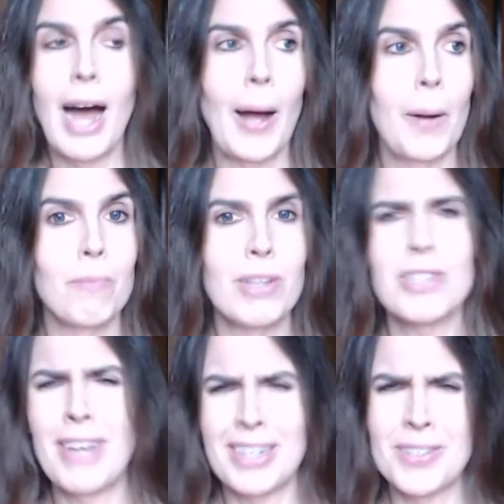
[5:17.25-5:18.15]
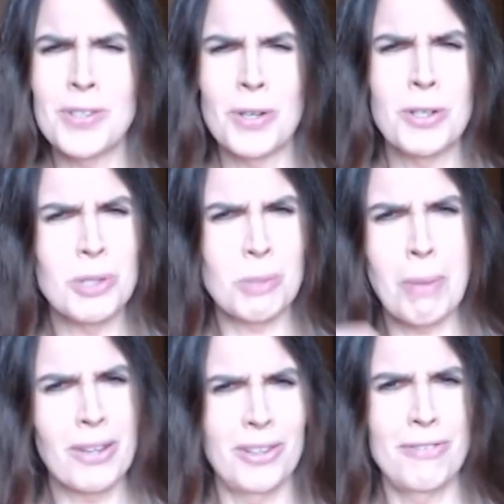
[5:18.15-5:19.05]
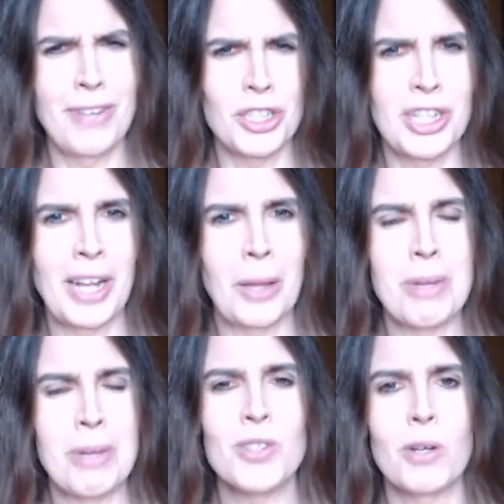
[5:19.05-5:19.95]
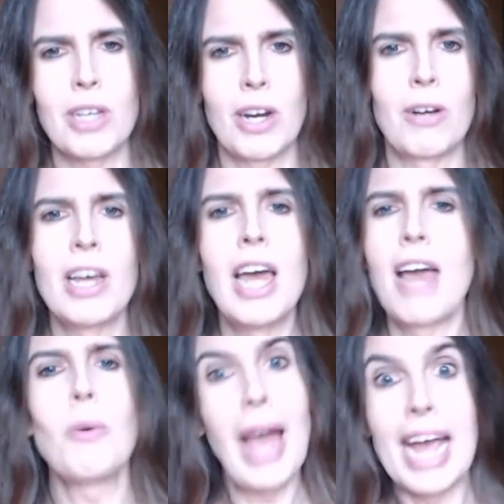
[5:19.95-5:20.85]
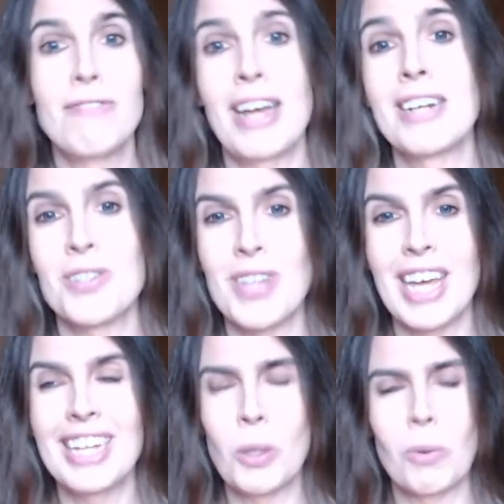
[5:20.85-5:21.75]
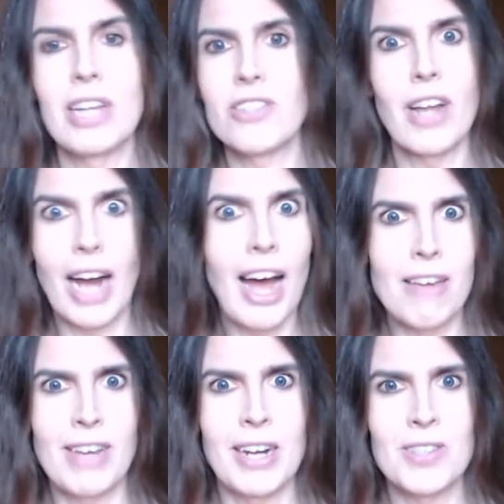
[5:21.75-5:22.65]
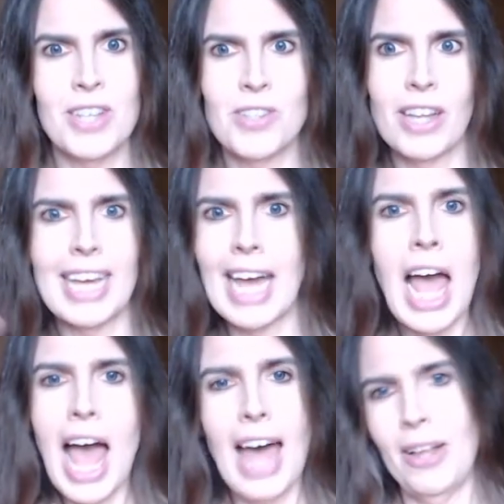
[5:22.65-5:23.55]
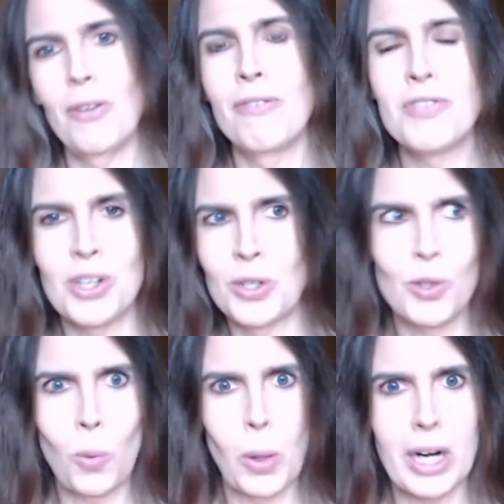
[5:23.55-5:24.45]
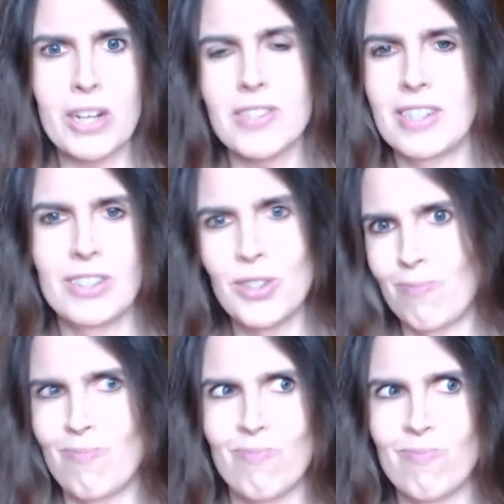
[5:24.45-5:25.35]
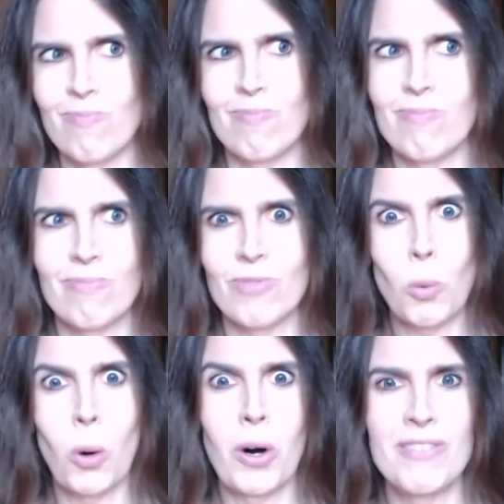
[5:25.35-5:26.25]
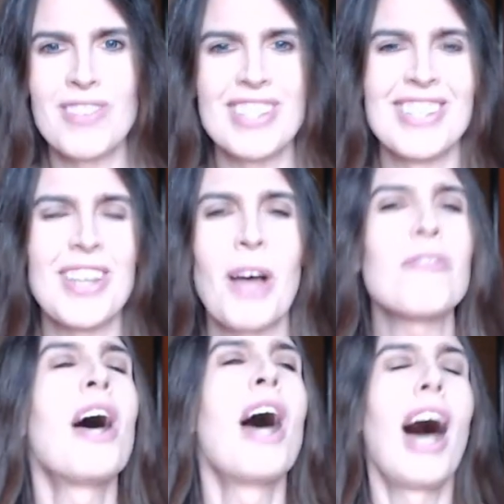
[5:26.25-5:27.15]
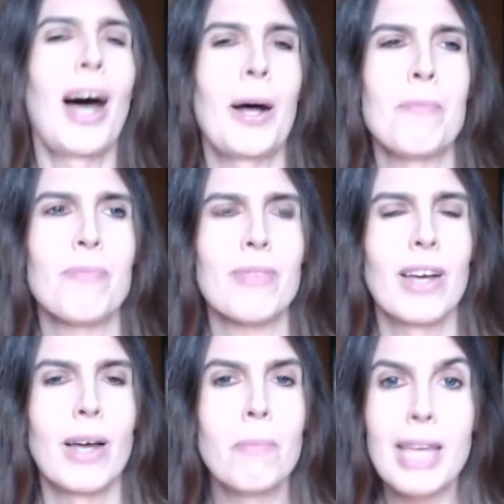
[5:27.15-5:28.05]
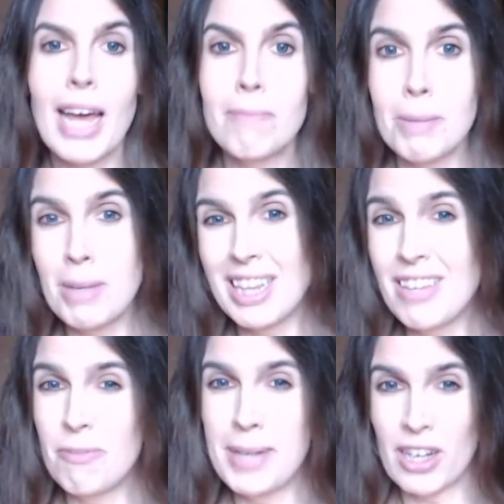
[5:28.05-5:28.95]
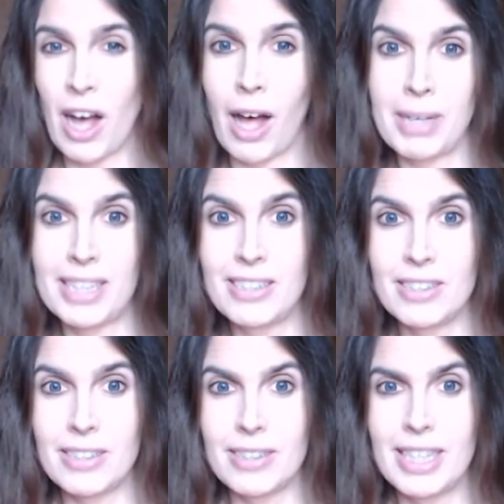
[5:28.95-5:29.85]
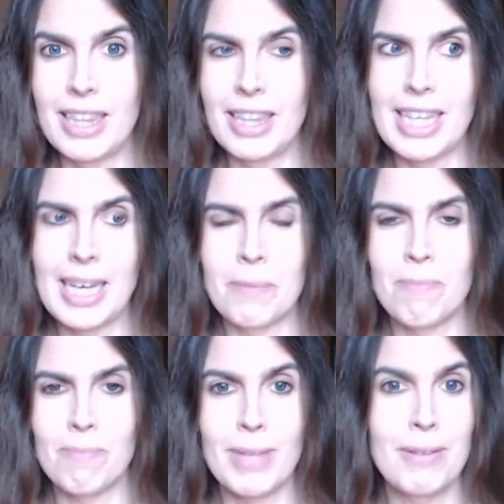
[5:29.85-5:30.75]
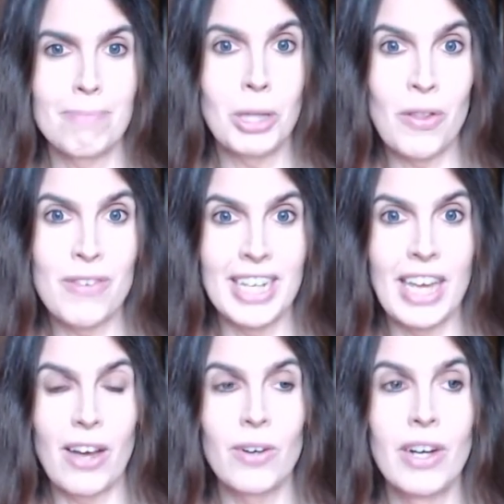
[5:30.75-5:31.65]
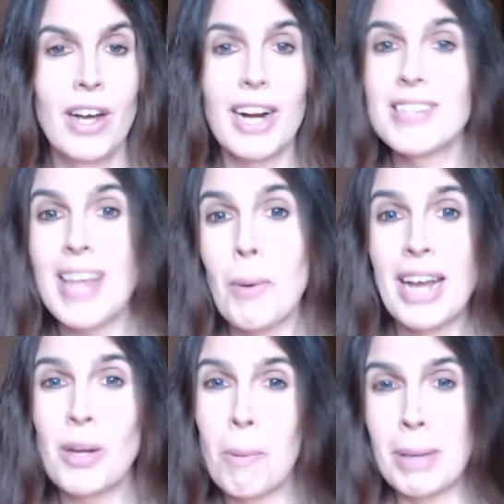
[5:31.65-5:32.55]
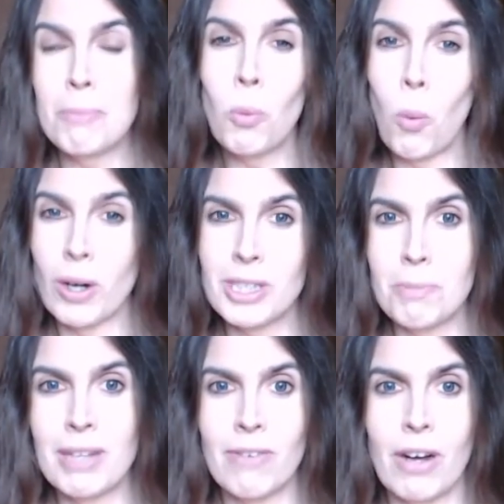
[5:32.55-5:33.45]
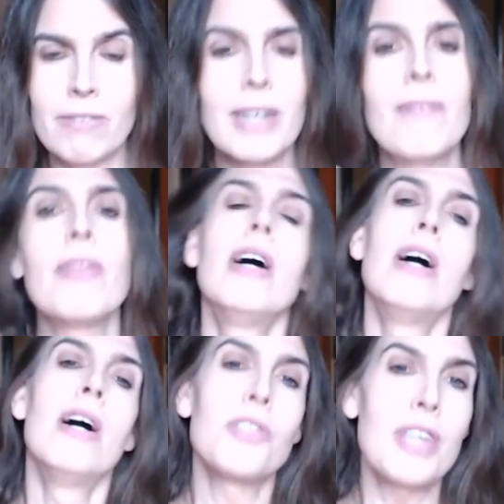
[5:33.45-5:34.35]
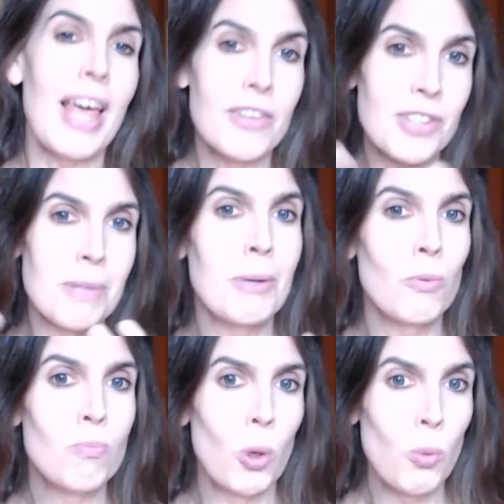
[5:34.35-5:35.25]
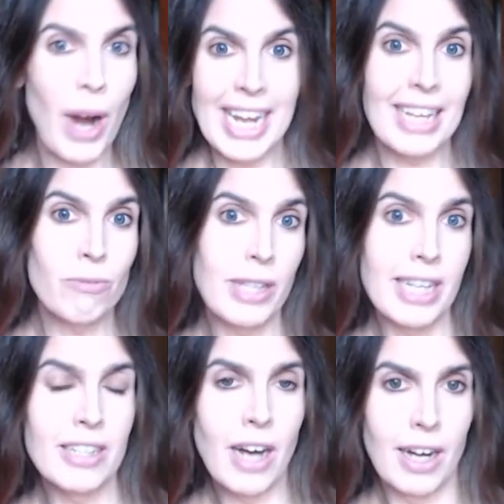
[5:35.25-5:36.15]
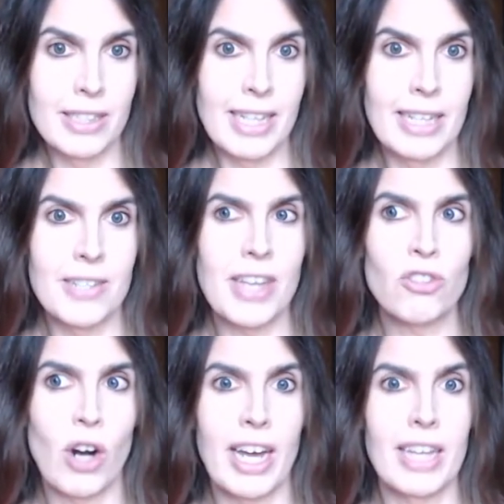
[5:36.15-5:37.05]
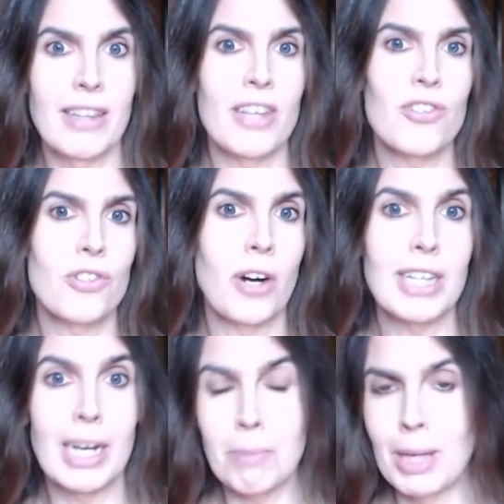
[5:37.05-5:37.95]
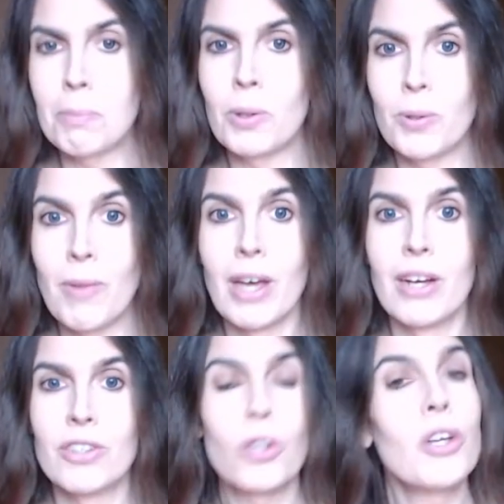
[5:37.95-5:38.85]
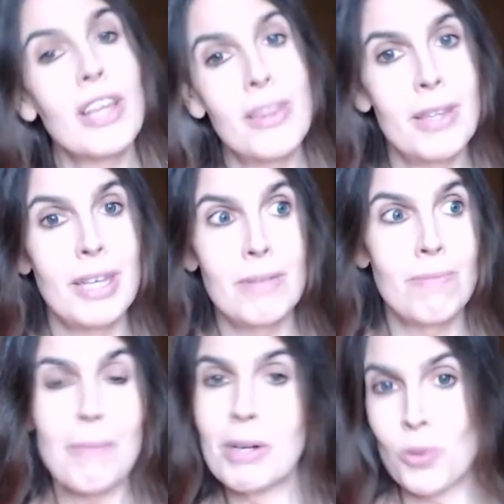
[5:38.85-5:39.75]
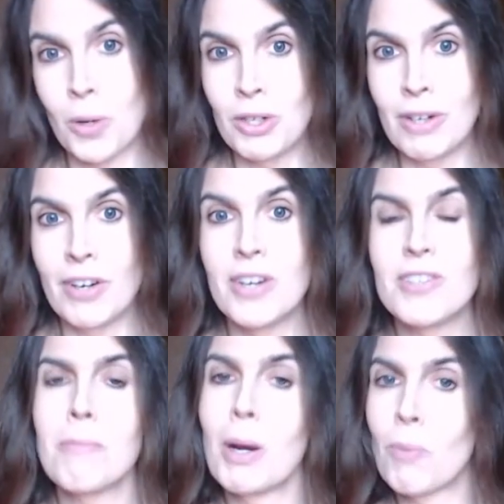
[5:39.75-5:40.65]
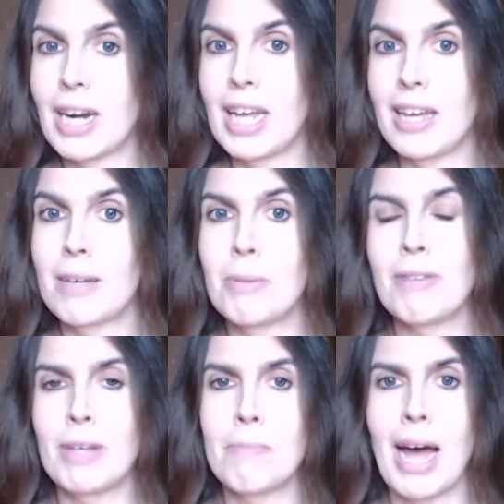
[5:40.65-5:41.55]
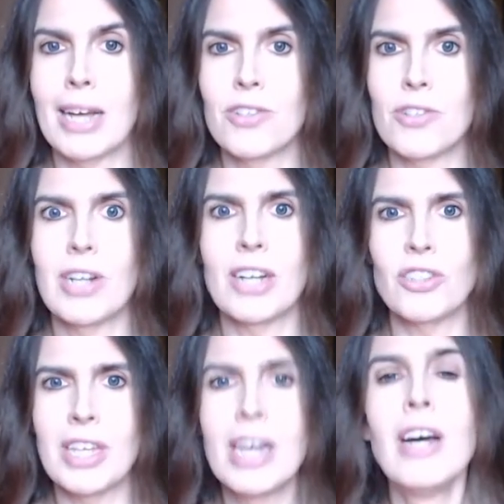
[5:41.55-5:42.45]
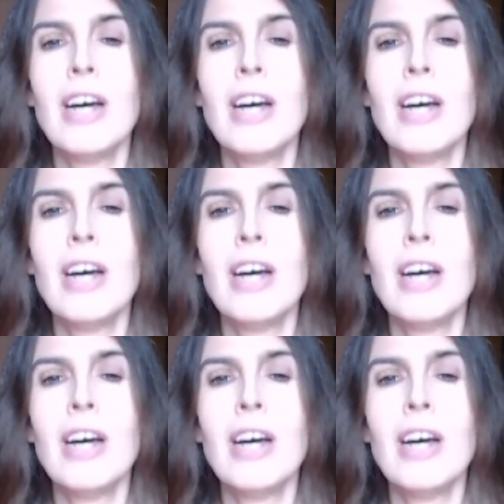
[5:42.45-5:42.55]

Um, it's a fantasy series with speculative fiction elements, so you know, if you hate fantasy, don't worry, it's not high fantasy, it's not like elves and orcs and dwarves and stuff. Um, but yeah, maybe leave me a comment in the um, below the video because that way I know what people want to be involved in. So yeah, there's going to be more writing related content as I try and like start getting people to look at the at my story universe, at my writing, give me feedback, and start to actually